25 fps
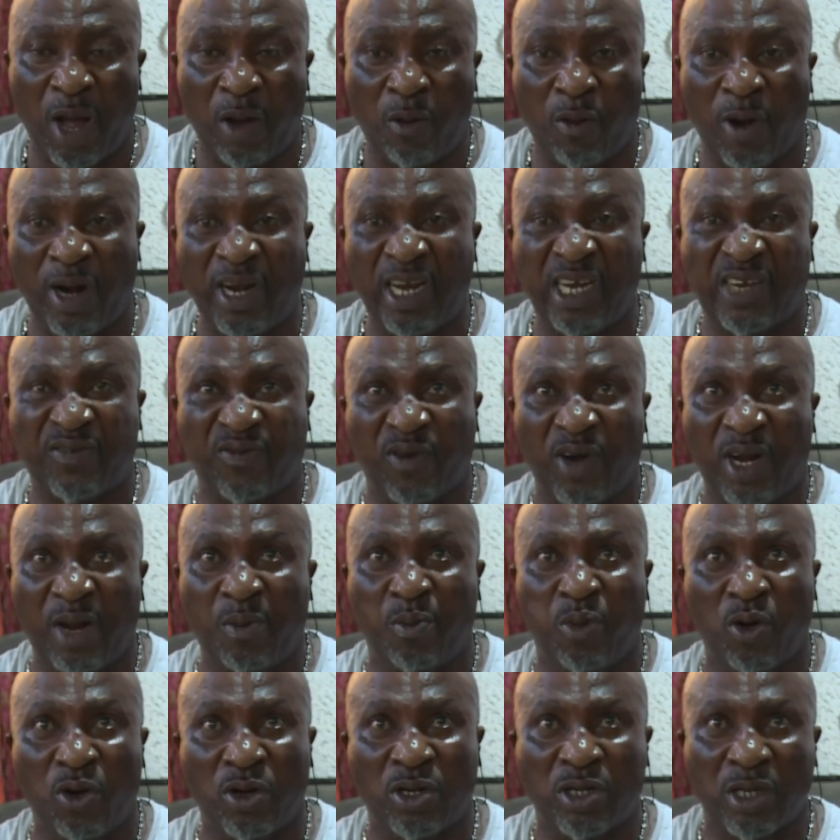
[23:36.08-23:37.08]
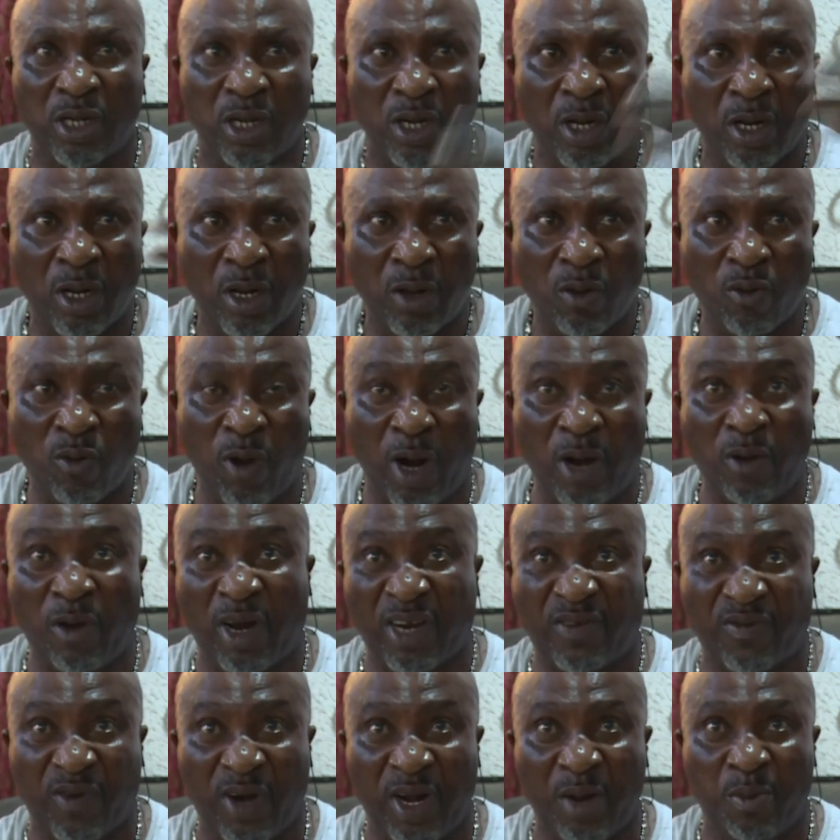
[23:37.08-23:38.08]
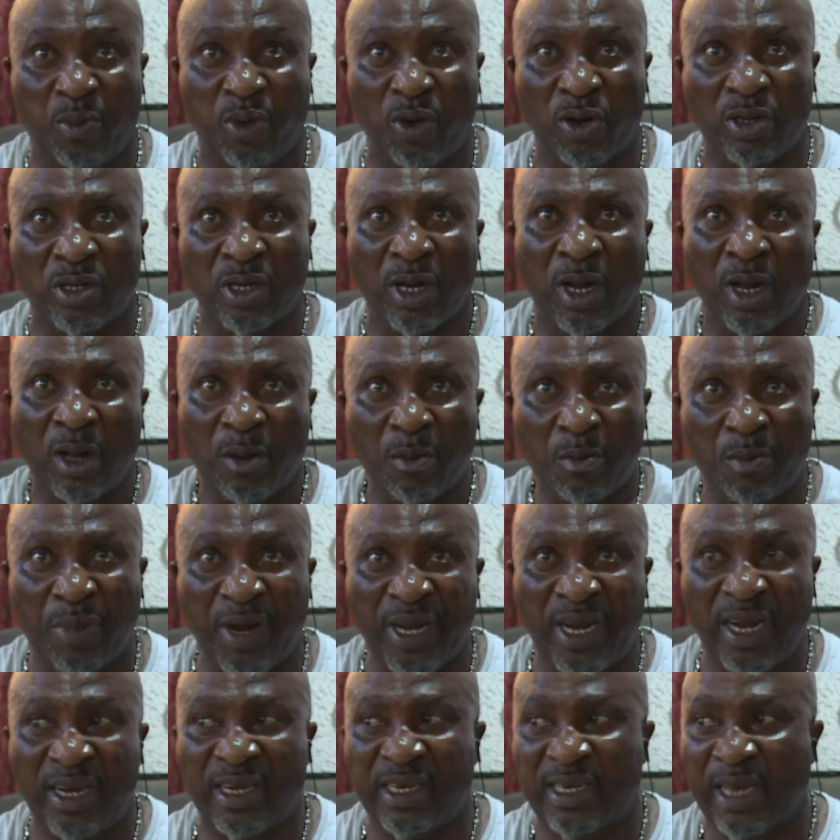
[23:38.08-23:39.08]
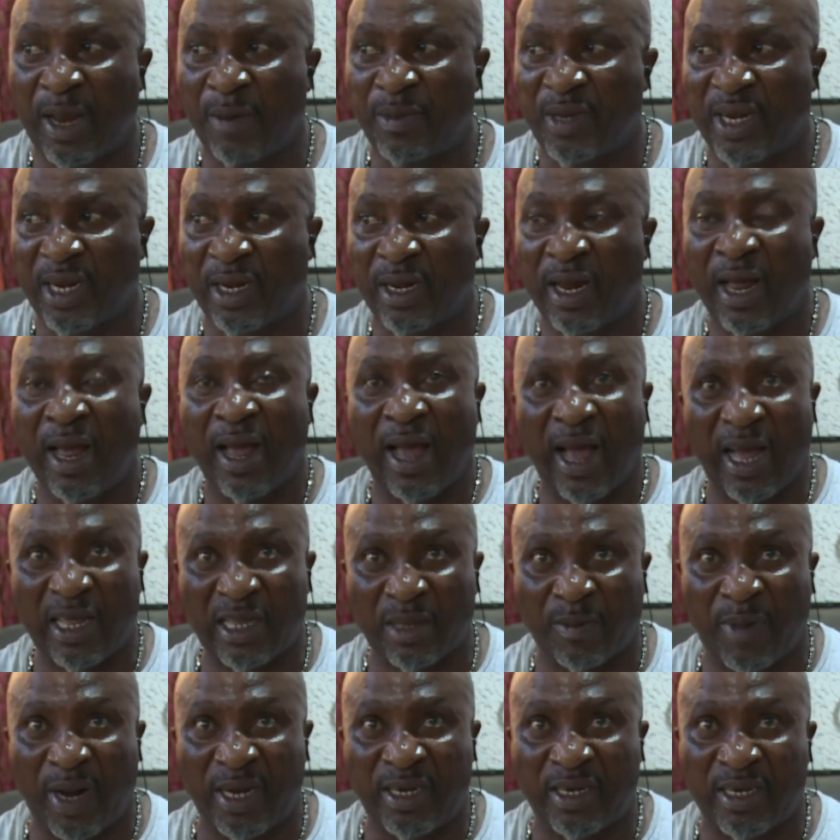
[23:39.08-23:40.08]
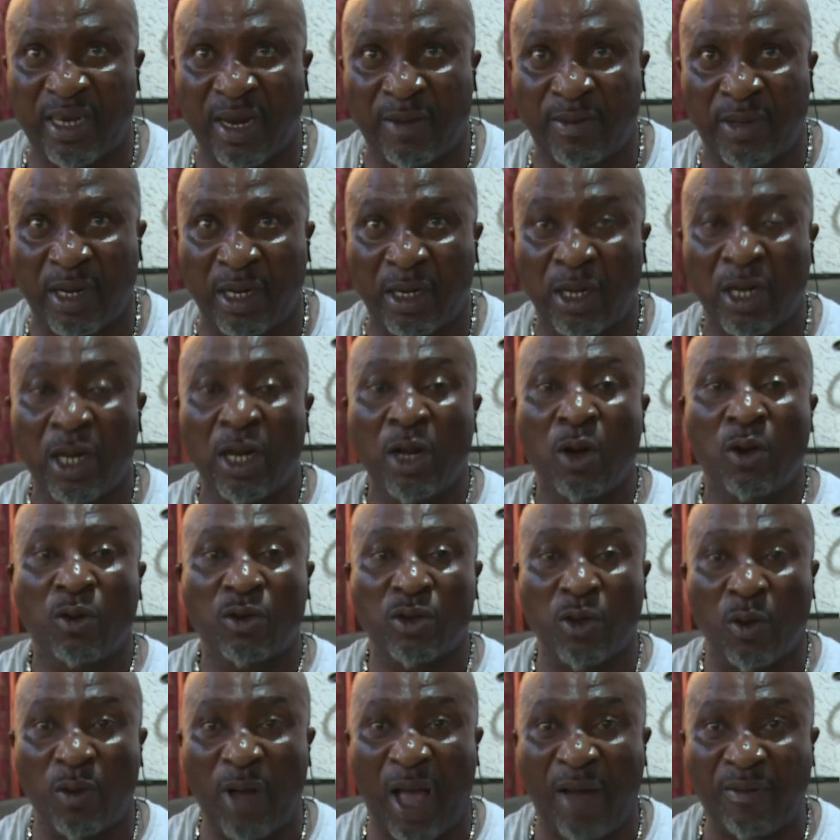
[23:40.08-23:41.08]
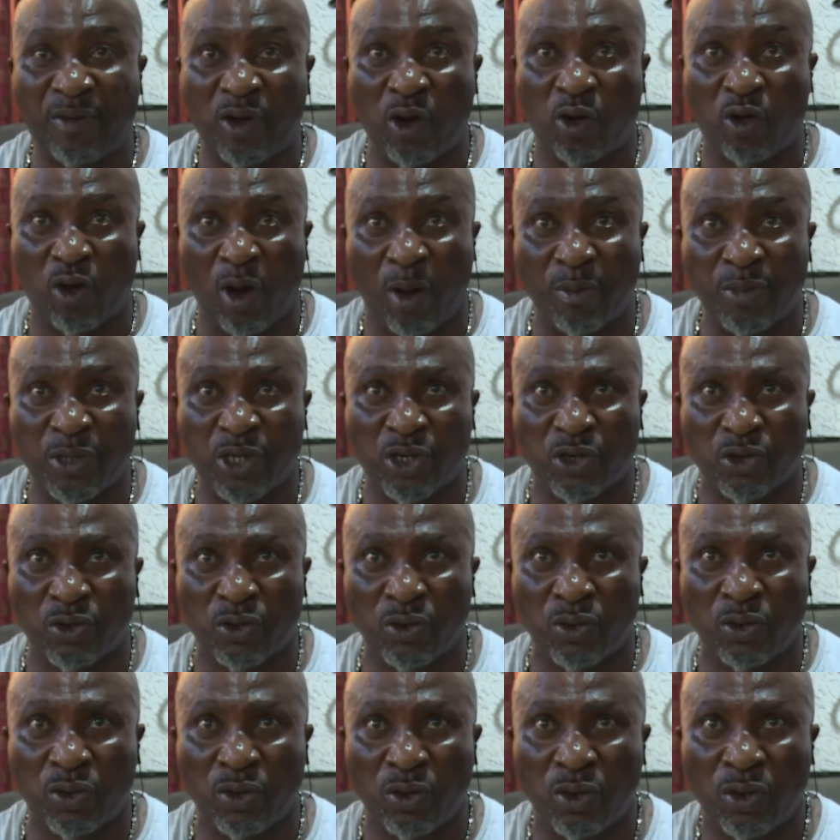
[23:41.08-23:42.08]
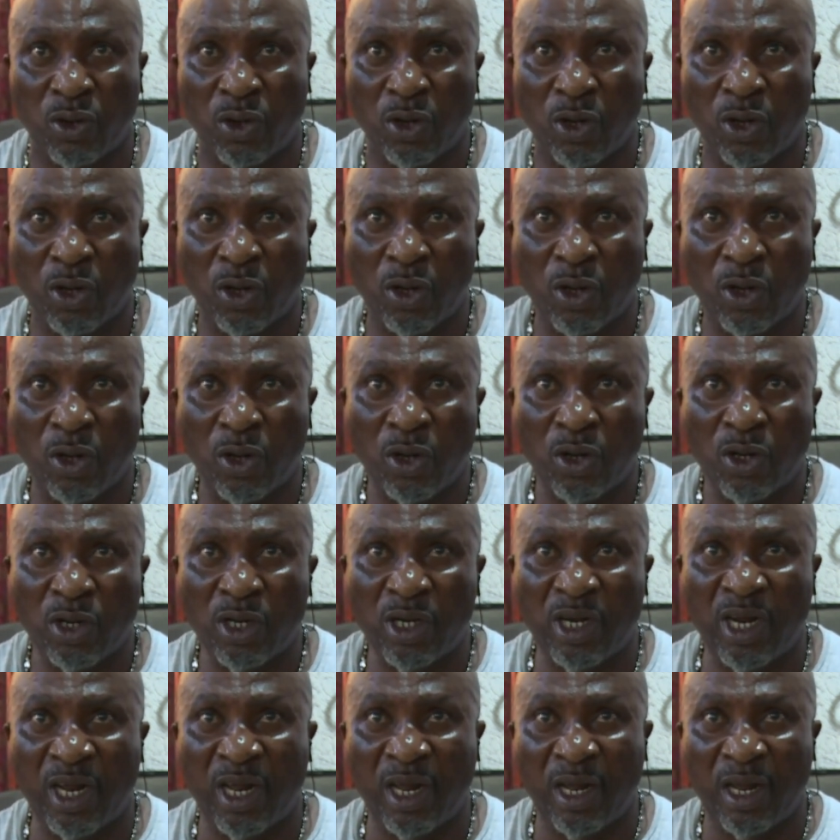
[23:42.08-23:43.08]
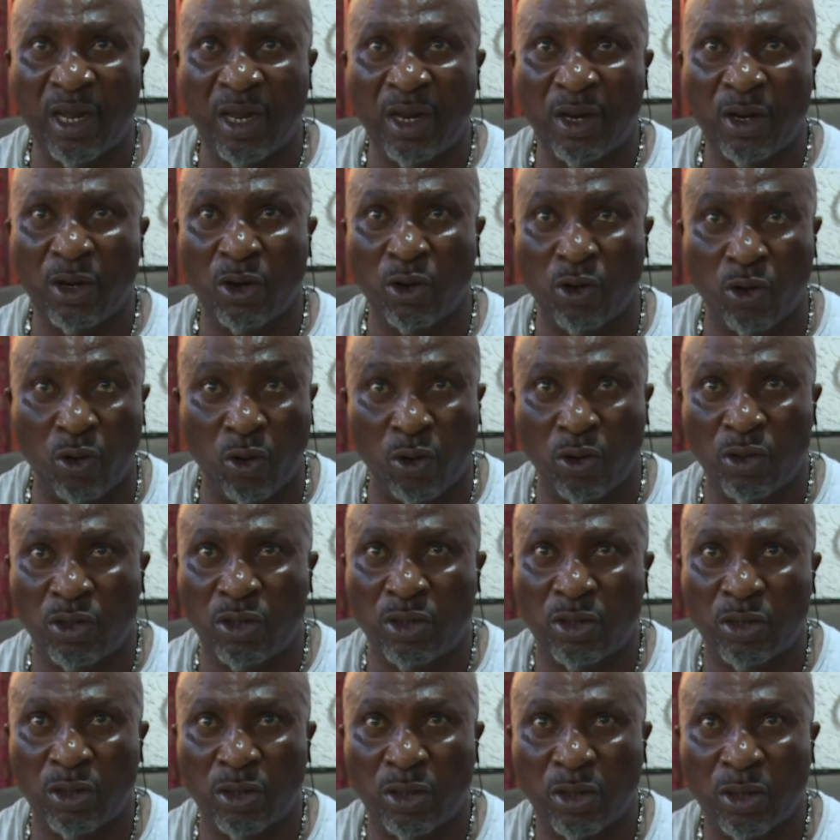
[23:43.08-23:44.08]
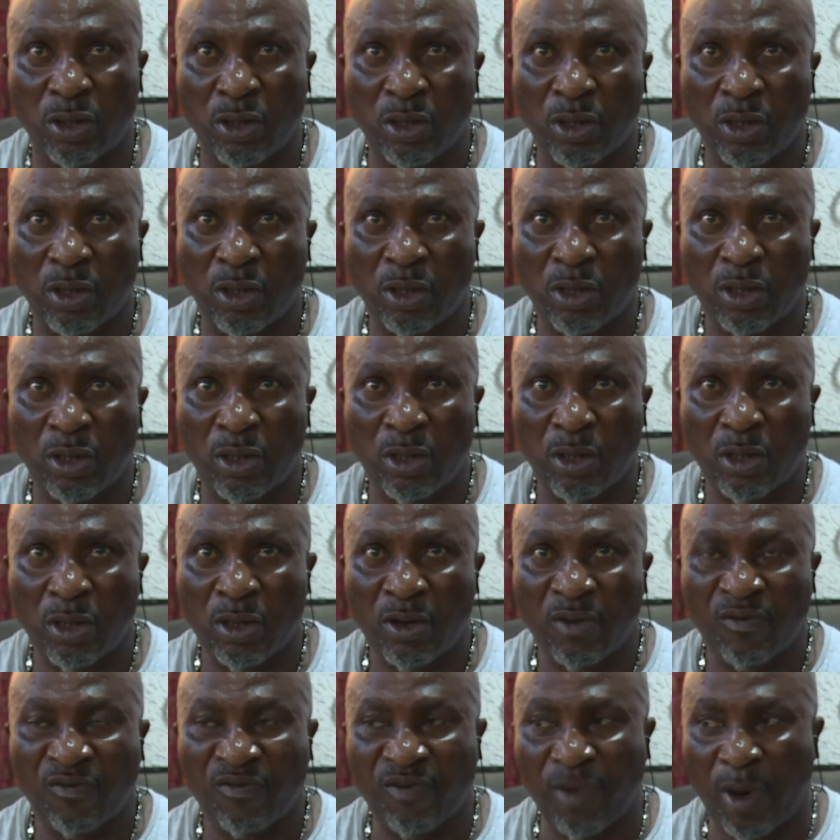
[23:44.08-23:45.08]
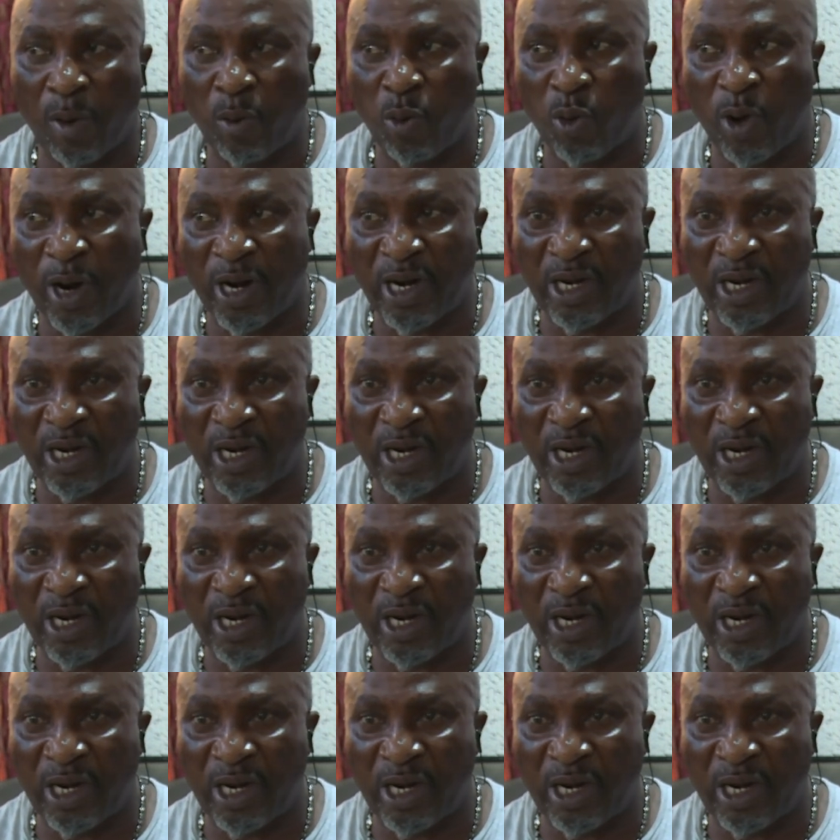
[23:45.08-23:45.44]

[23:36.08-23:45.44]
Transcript: Warri is fully booked. Warri was fully booked. Benin the same thing, Asaba the same thing. So we have to come through the road from